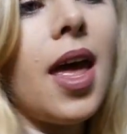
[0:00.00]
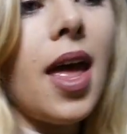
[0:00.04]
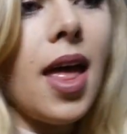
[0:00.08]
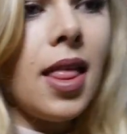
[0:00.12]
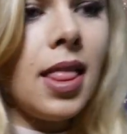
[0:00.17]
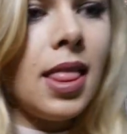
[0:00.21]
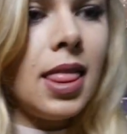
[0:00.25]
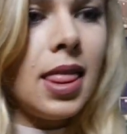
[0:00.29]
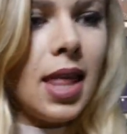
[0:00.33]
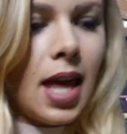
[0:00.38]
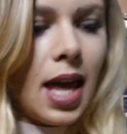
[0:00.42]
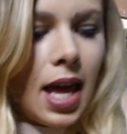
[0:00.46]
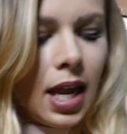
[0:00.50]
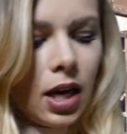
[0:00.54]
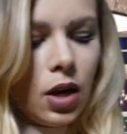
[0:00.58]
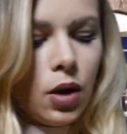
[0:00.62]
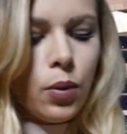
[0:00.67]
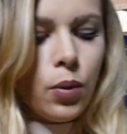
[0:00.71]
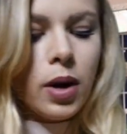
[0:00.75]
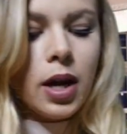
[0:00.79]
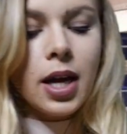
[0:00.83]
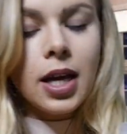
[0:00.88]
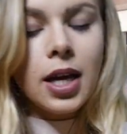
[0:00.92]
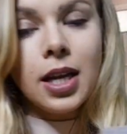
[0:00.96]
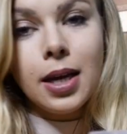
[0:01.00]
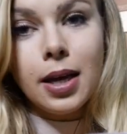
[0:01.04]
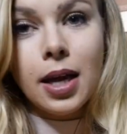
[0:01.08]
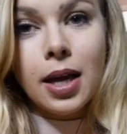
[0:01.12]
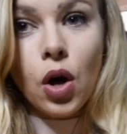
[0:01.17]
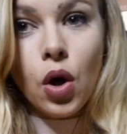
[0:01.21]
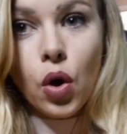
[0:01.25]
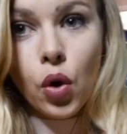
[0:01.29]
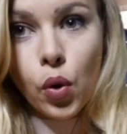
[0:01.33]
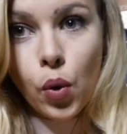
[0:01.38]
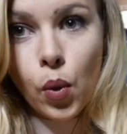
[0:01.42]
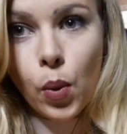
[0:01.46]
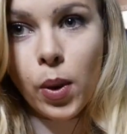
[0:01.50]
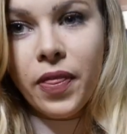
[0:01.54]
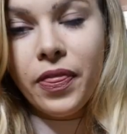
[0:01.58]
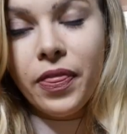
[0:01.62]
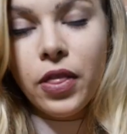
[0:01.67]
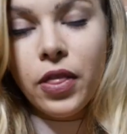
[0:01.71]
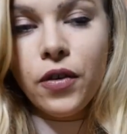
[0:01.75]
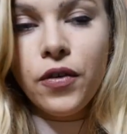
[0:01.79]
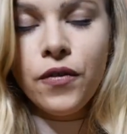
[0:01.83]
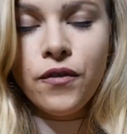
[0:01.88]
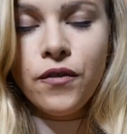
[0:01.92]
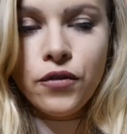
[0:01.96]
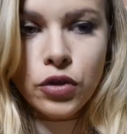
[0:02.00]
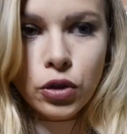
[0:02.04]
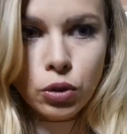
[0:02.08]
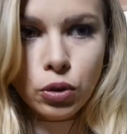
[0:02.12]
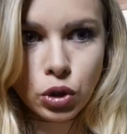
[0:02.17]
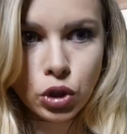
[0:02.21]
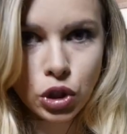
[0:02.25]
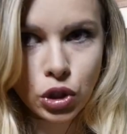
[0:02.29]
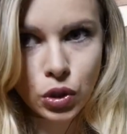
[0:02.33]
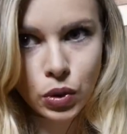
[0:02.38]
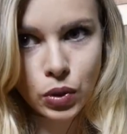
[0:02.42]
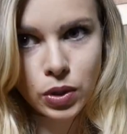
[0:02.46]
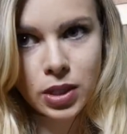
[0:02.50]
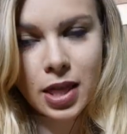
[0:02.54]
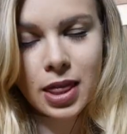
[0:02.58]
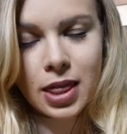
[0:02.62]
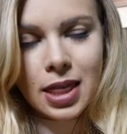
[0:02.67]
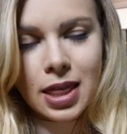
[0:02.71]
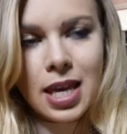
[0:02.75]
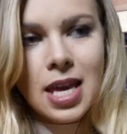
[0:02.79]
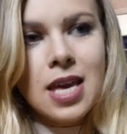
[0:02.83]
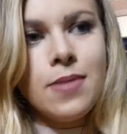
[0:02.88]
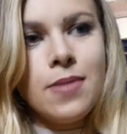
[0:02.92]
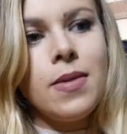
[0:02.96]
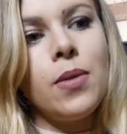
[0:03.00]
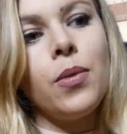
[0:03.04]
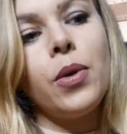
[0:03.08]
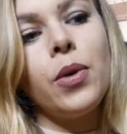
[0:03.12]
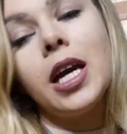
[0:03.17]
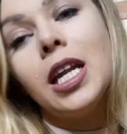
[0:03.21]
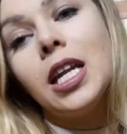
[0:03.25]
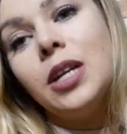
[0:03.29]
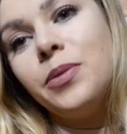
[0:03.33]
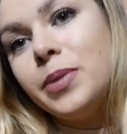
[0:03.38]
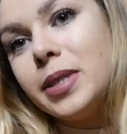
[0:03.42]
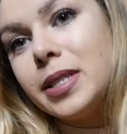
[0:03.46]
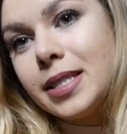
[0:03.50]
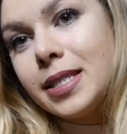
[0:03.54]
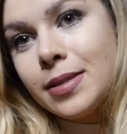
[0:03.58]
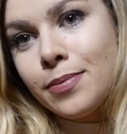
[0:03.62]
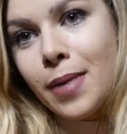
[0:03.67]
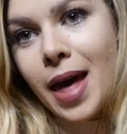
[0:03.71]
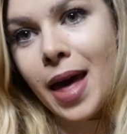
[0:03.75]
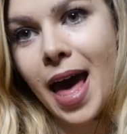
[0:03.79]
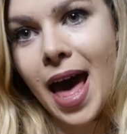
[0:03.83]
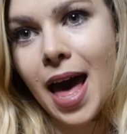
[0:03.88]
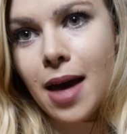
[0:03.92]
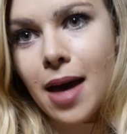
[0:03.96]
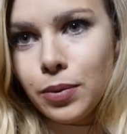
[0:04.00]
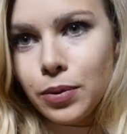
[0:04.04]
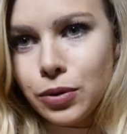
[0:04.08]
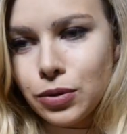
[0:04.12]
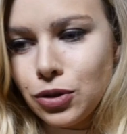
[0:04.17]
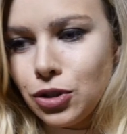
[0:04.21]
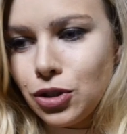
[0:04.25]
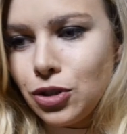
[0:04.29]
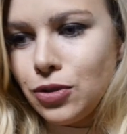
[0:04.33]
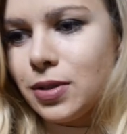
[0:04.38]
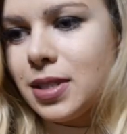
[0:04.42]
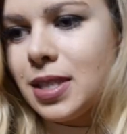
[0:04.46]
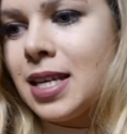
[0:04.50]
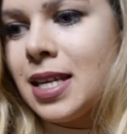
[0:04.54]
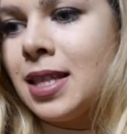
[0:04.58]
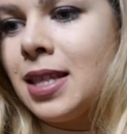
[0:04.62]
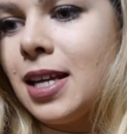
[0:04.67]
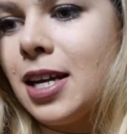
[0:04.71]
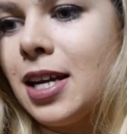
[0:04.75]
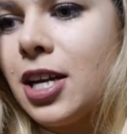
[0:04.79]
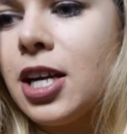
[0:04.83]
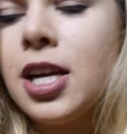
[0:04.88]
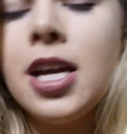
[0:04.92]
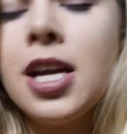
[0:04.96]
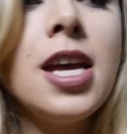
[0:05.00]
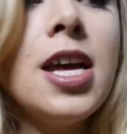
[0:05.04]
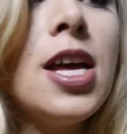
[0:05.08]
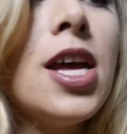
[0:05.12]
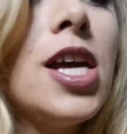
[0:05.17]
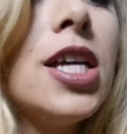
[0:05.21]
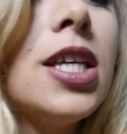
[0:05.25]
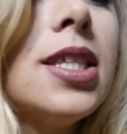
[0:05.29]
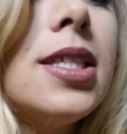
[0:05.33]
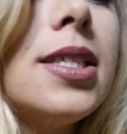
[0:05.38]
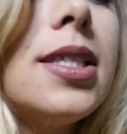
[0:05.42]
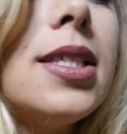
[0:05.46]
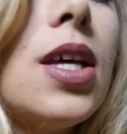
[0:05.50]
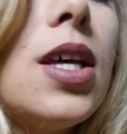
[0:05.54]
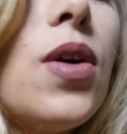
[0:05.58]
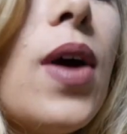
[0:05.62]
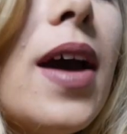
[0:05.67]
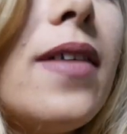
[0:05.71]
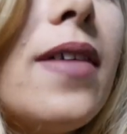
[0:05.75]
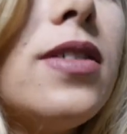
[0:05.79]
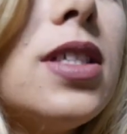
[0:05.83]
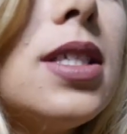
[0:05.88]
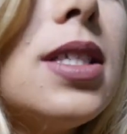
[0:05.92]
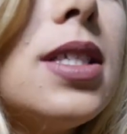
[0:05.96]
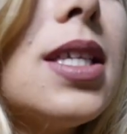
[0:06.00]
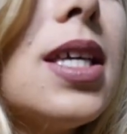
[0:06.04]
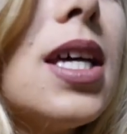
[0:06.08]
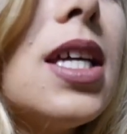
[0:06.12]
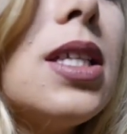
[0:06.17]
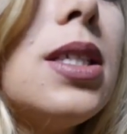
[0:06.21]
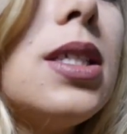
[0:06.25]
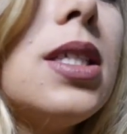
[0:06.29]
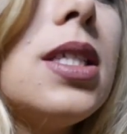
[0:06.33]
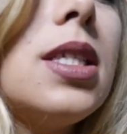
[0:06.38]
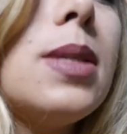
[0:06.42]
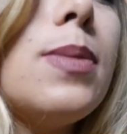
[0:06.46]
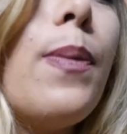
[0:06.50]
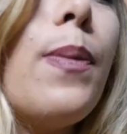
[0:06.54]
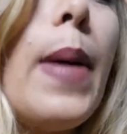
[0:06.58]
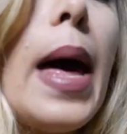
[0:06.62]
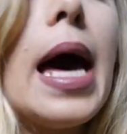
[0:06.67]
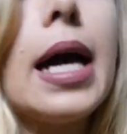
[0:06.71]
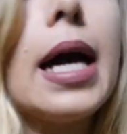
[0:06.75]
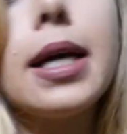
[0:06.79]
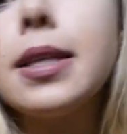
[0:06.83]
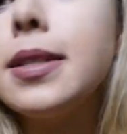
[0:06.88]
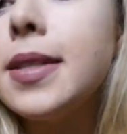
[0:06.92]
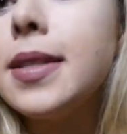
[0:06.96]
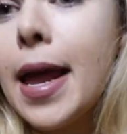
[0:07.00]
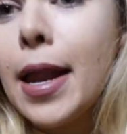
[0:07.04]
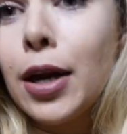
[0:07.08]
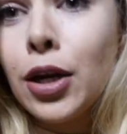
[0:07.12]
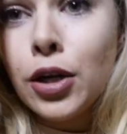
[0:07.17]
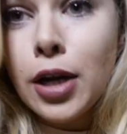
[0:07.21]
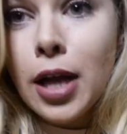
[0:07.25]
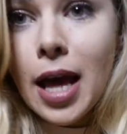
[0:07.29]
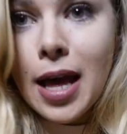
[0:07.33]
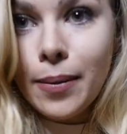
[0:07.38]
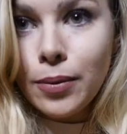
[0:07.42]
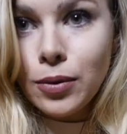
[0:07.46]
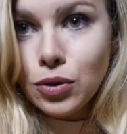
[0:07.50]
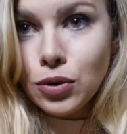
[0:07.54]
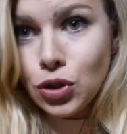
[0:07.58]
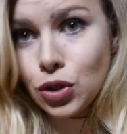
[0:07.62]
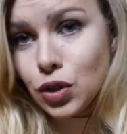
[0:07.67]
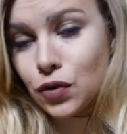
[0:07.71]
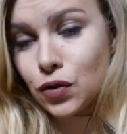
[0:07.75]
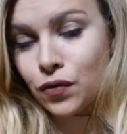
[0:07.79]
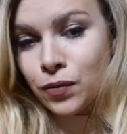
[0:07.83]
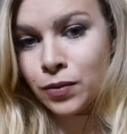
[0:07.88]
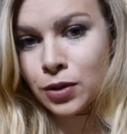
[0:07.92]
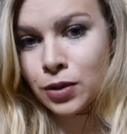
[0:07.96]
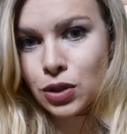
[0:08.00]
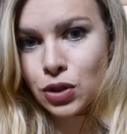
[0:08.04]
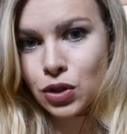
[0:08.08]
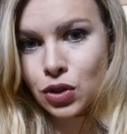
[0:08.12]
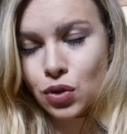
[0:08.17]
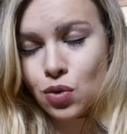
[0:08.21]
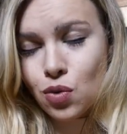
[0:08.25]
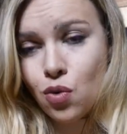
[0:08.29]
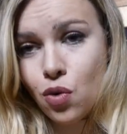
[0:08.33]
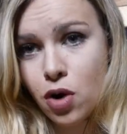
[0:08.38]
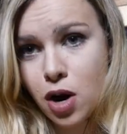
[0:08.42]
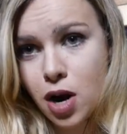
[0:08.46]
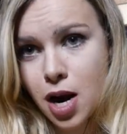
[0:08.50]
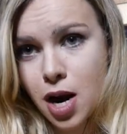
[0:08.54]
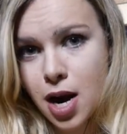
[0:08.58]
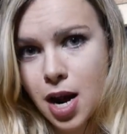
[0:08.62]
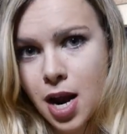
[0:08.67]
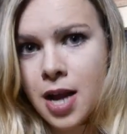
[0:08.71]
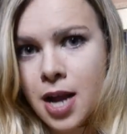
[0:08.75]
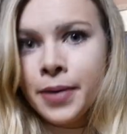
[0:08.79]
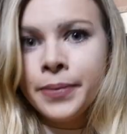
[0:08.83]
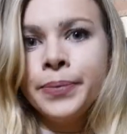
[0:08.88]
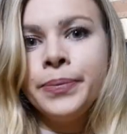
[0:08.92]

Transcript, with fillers: And then we're gonna go with the fruit juice theme and we're gonna put some apple juice in there. So I've just got box centered apple juice from the store.